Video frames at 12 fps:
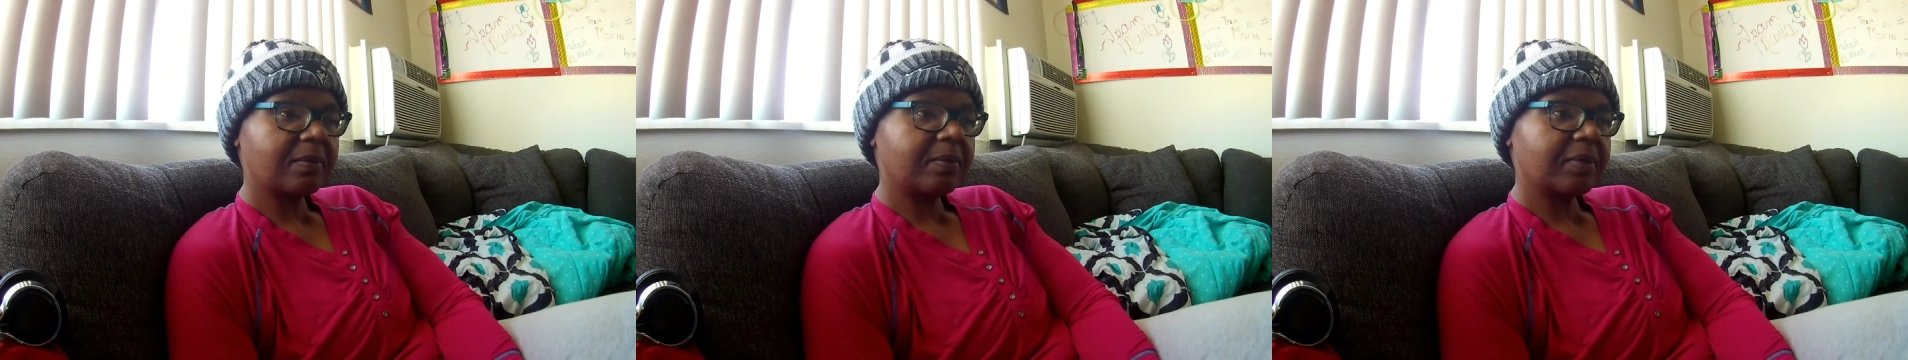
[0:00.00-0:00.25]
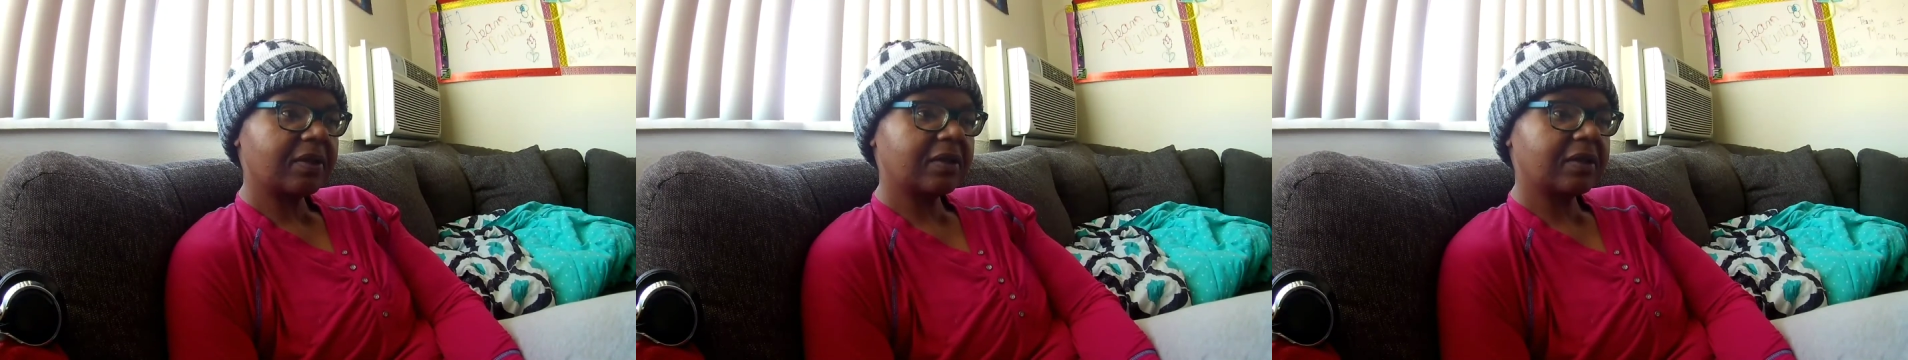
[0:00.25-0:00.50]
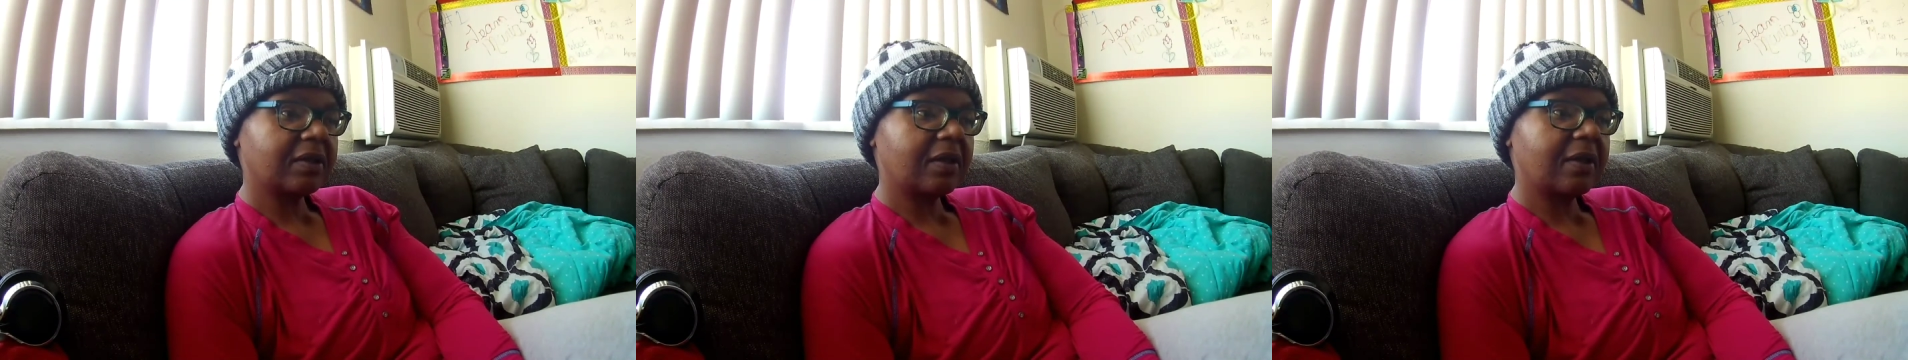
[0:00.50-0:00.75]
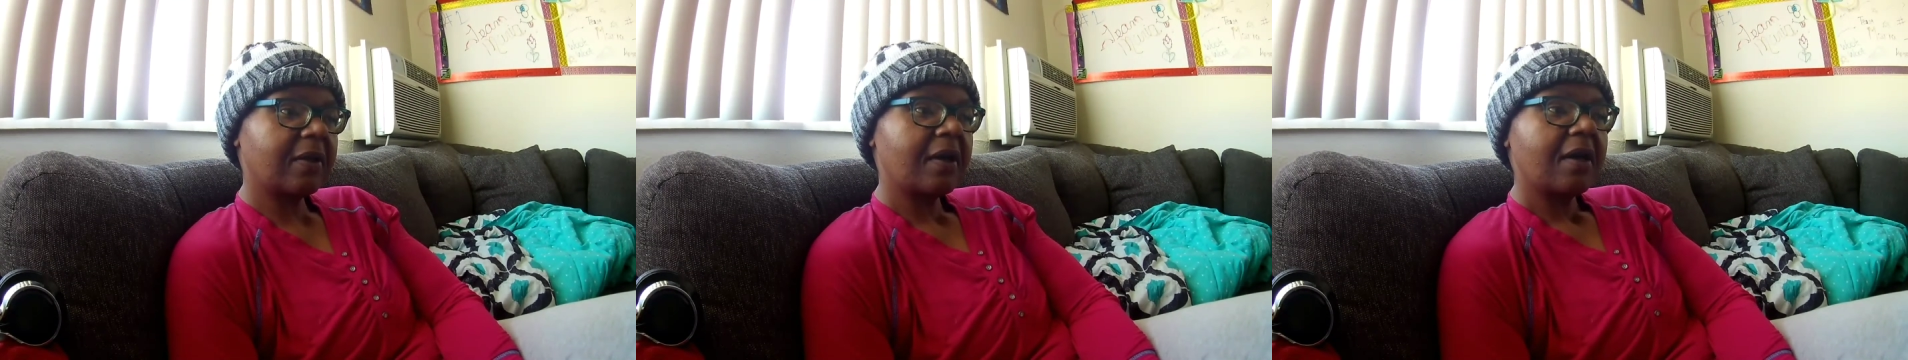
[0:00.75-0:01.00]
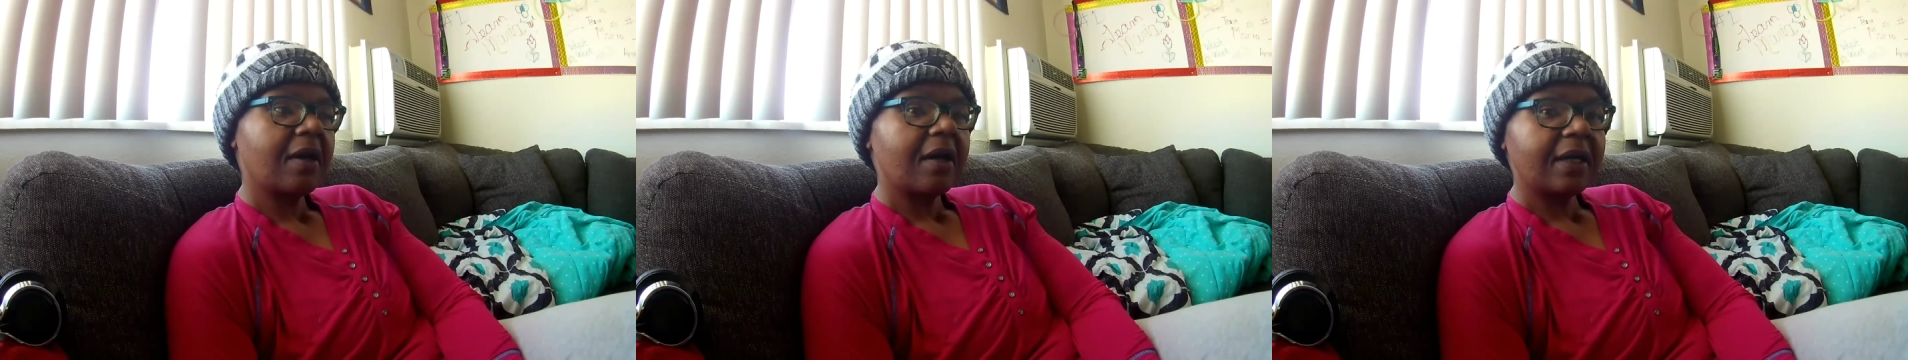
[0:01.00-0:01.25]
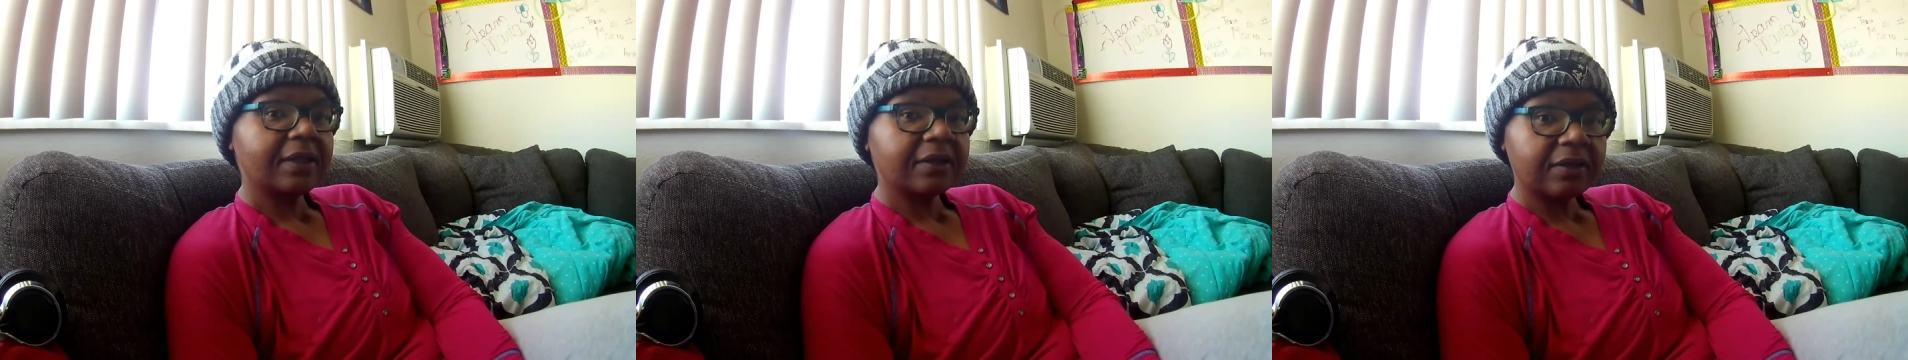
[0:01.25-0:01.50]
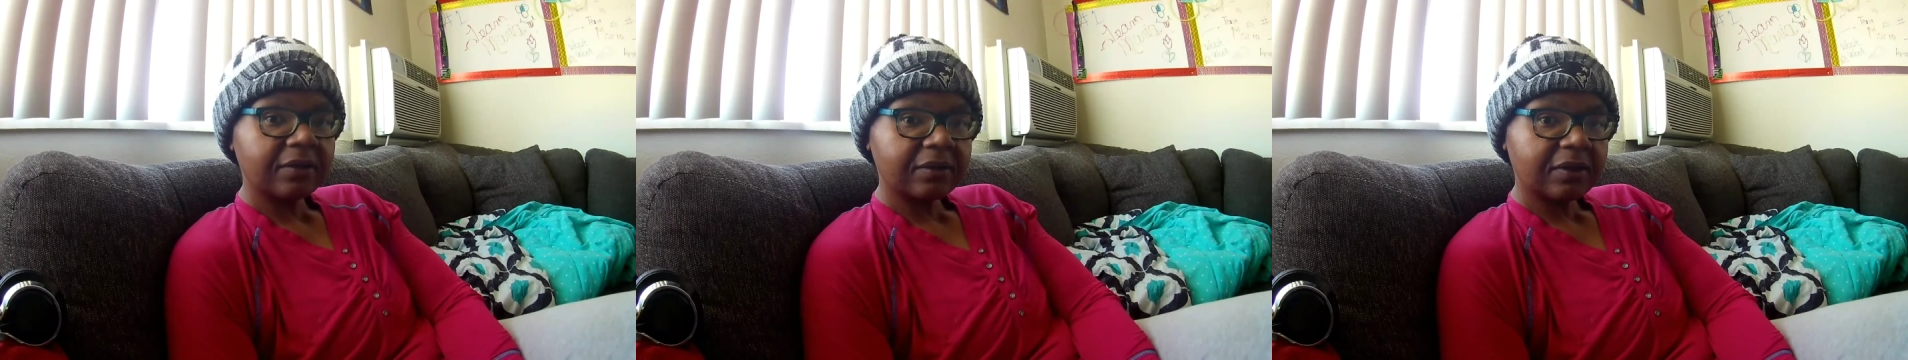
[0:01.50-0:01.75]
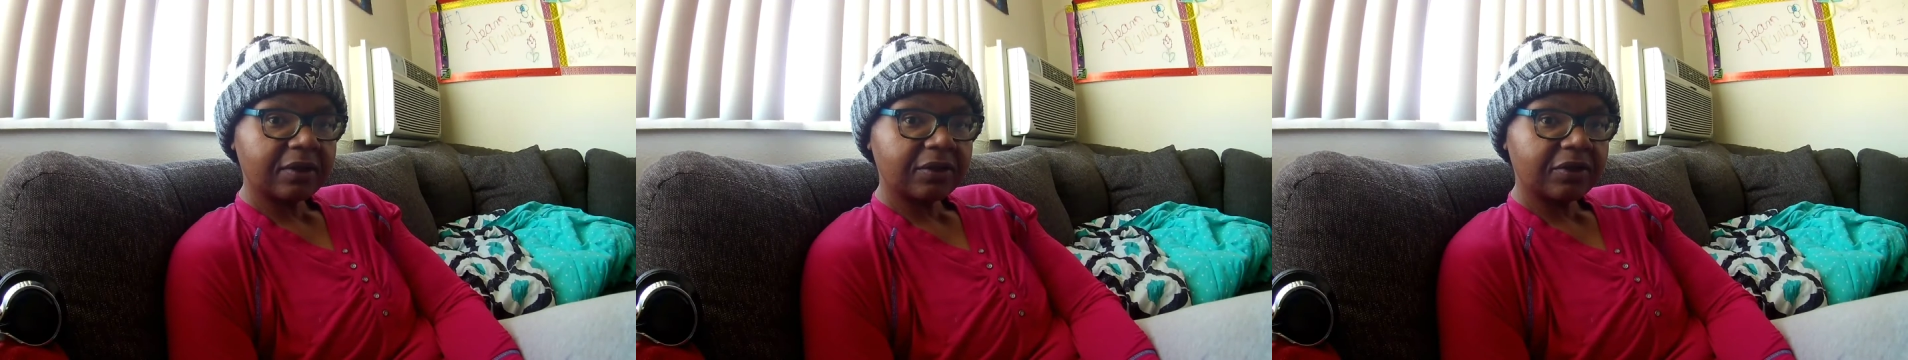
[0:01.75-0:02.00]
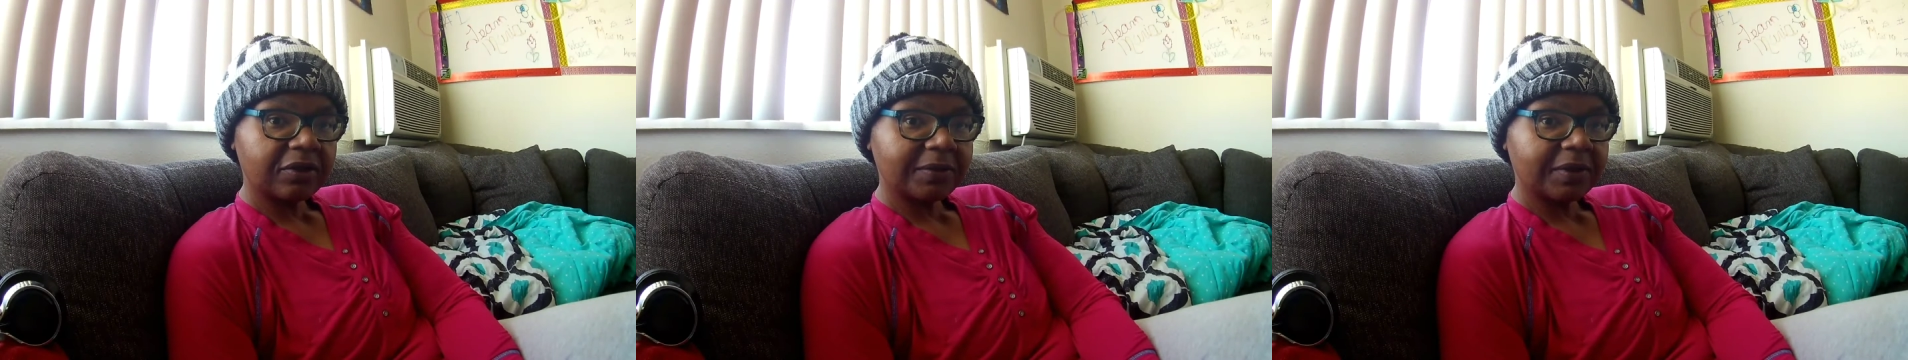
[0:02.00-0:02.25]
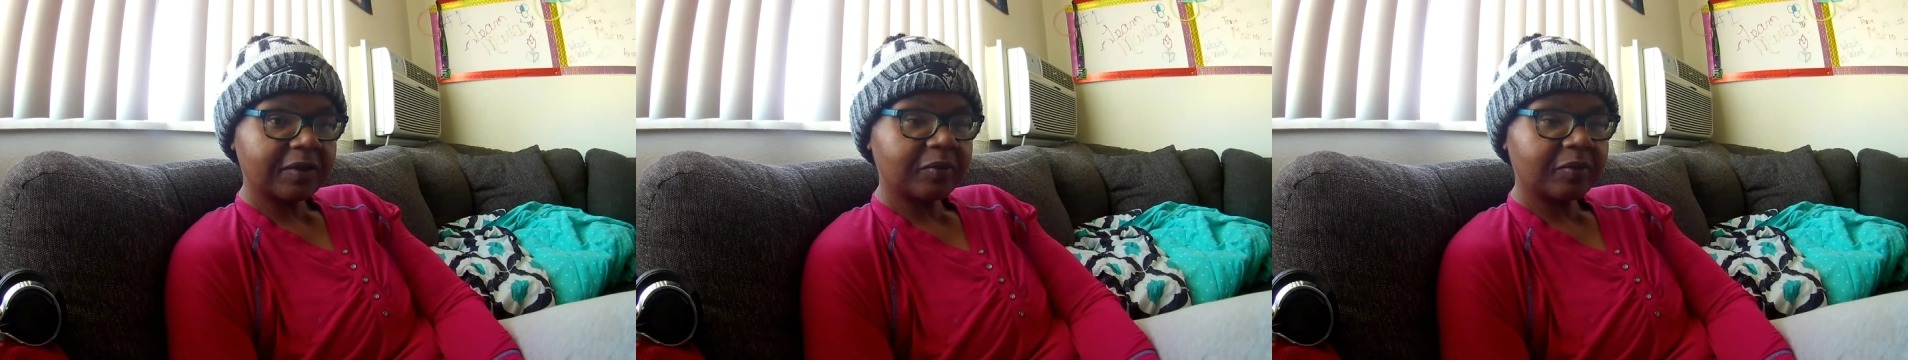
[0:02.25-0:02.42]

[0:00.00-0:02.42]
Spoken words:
But I did go to the gym this